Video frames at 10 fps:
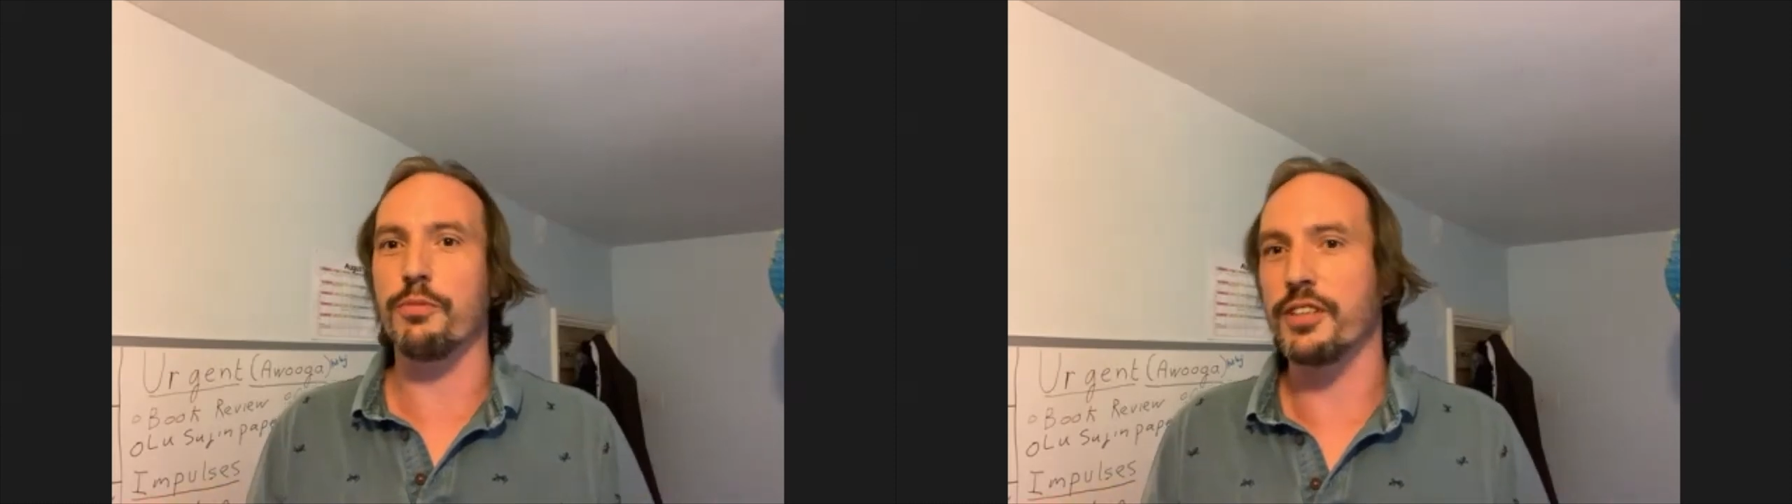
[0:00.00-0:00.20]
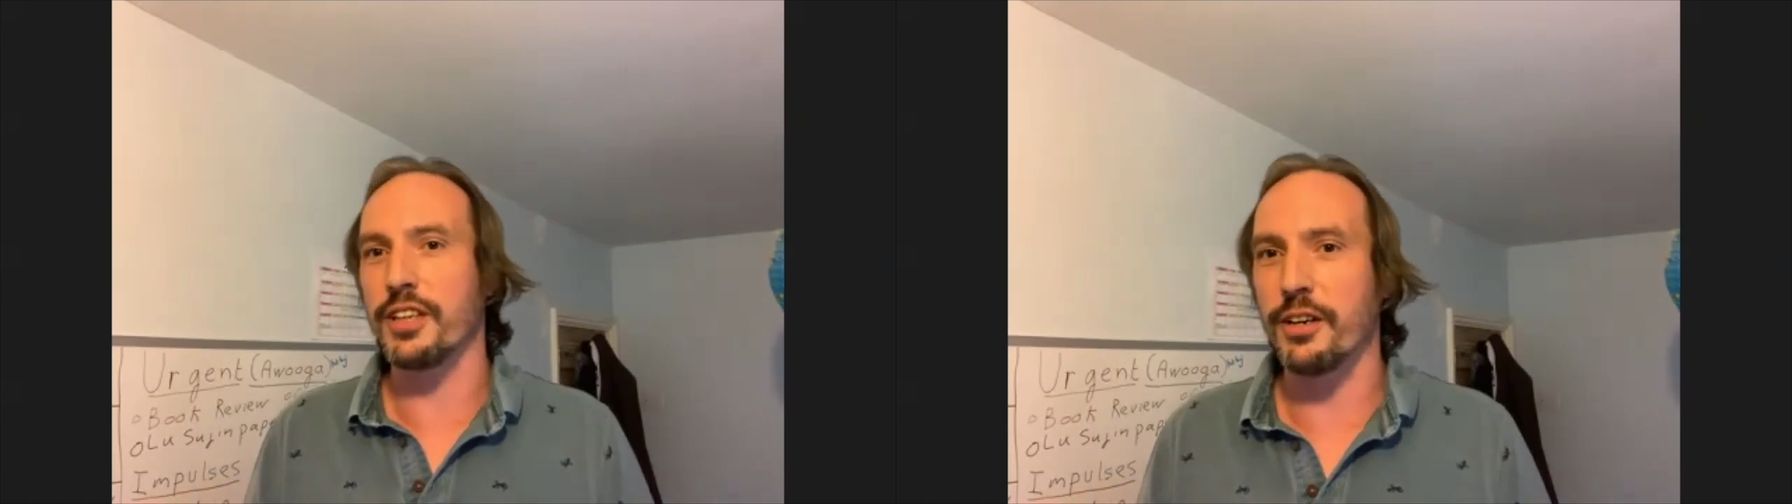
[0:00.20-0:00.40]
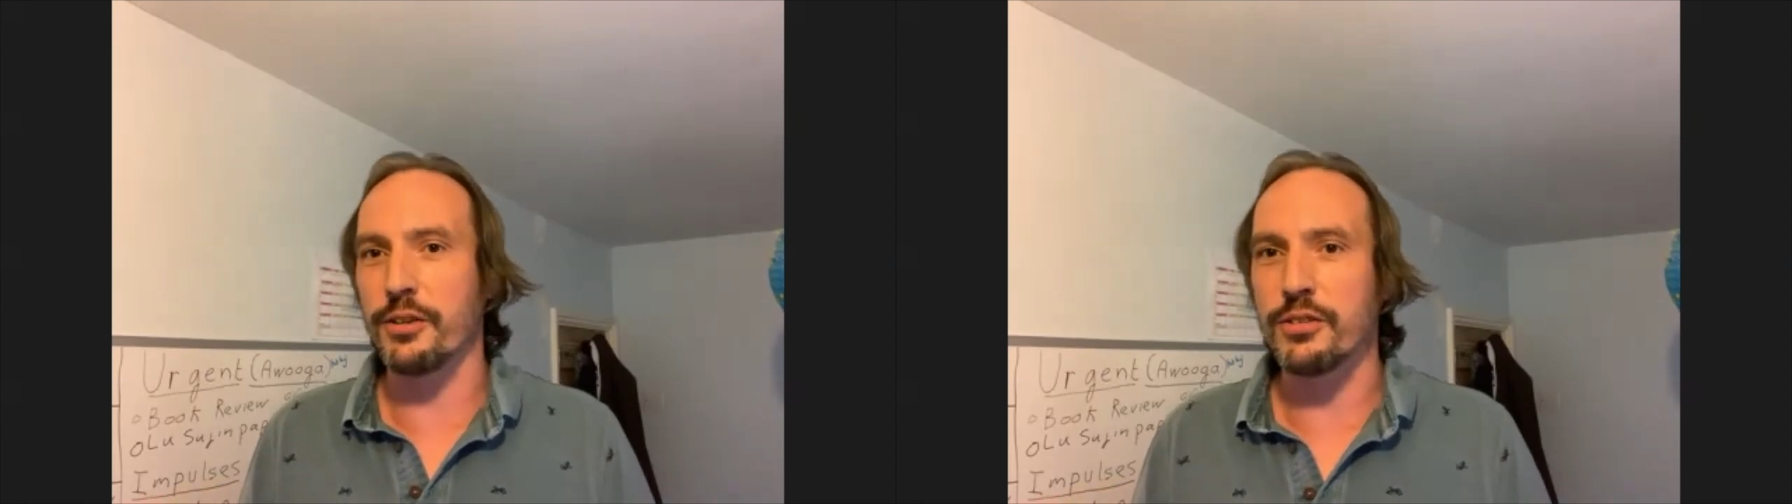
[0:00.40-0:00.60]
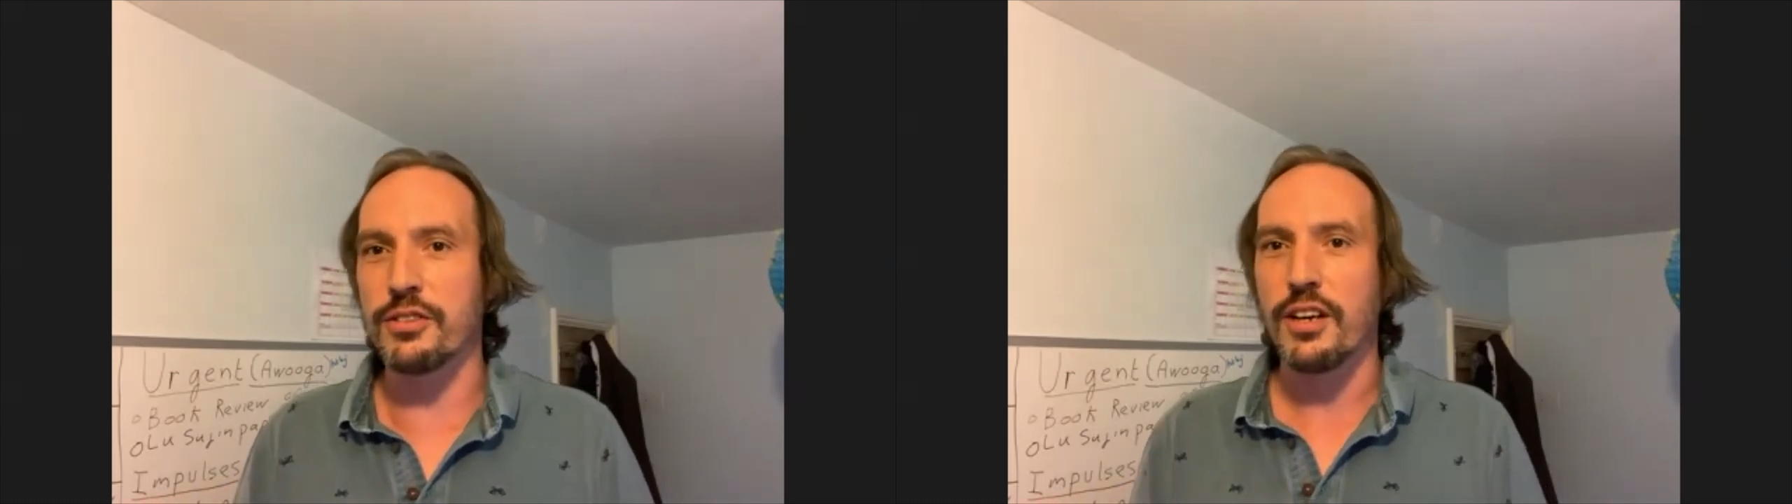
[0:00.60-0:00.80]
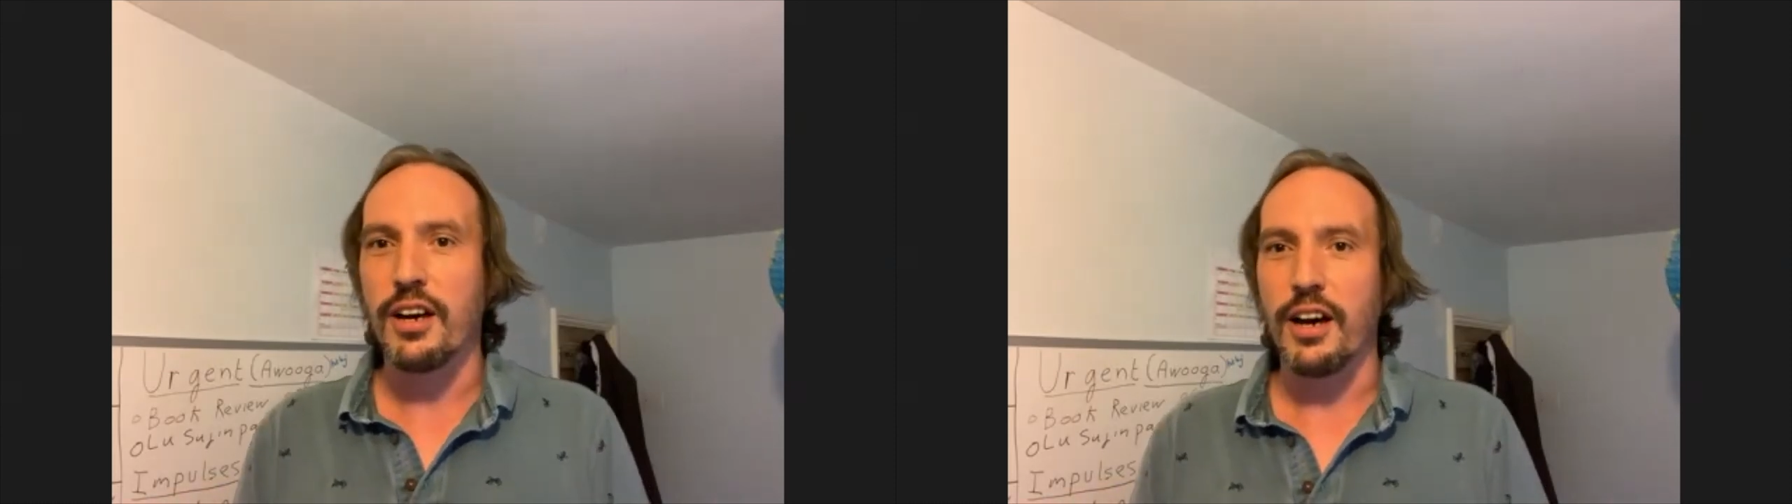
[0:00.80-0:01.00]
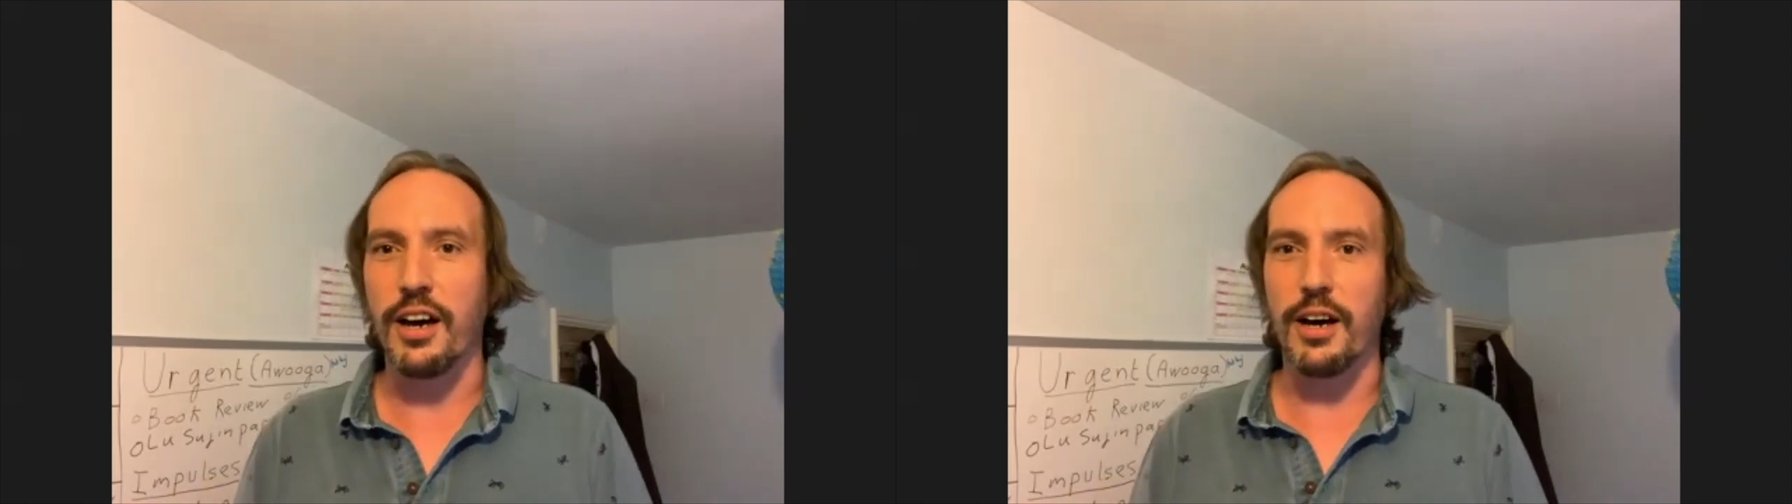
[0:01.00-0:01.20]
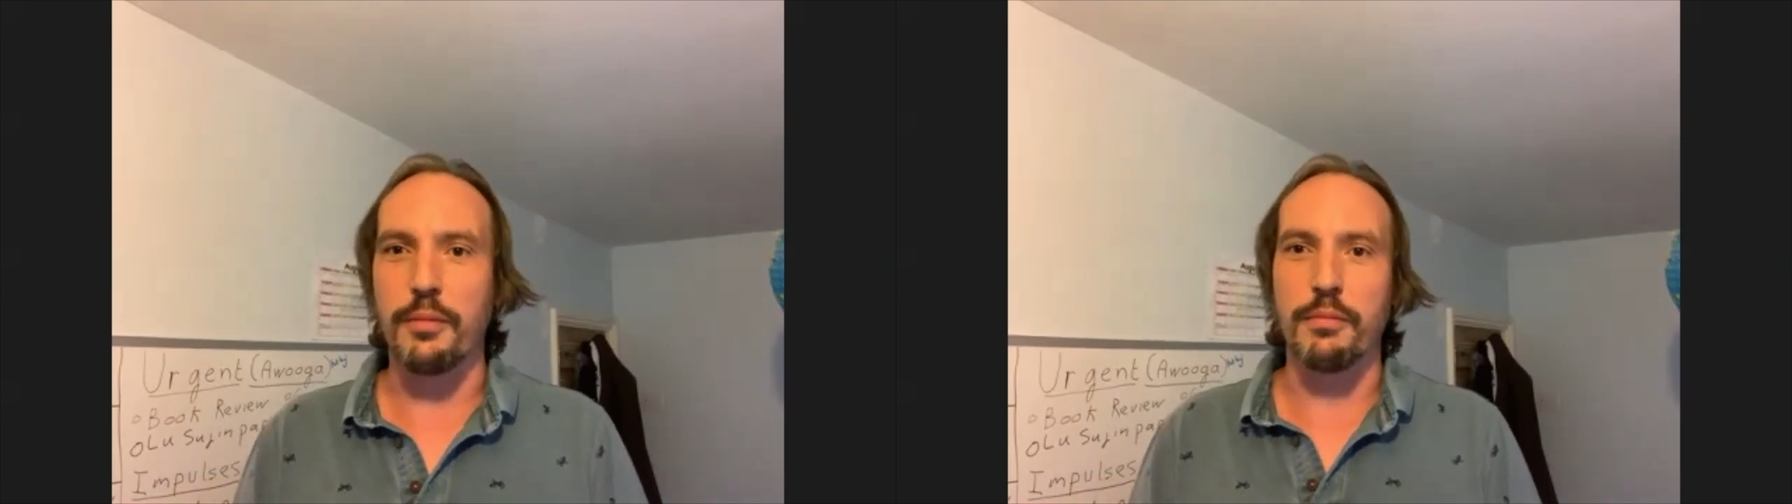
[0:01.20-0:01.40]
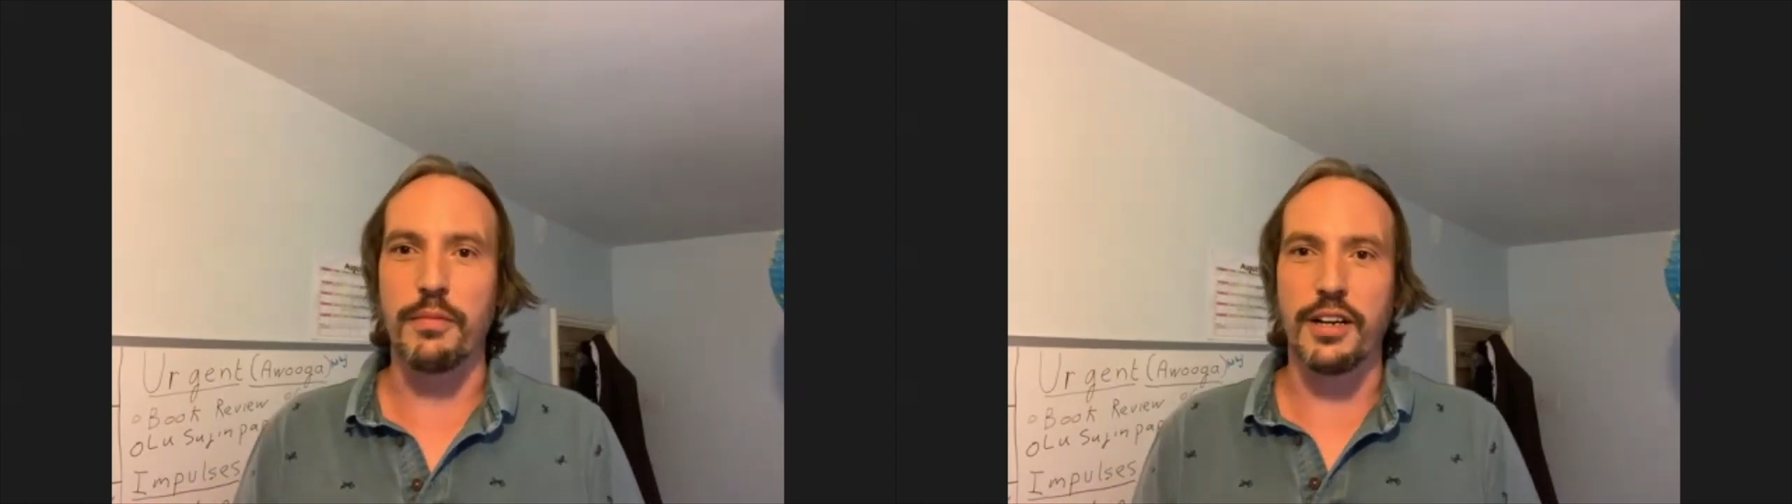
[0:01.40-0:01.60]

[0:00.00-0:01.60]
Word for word: videos um,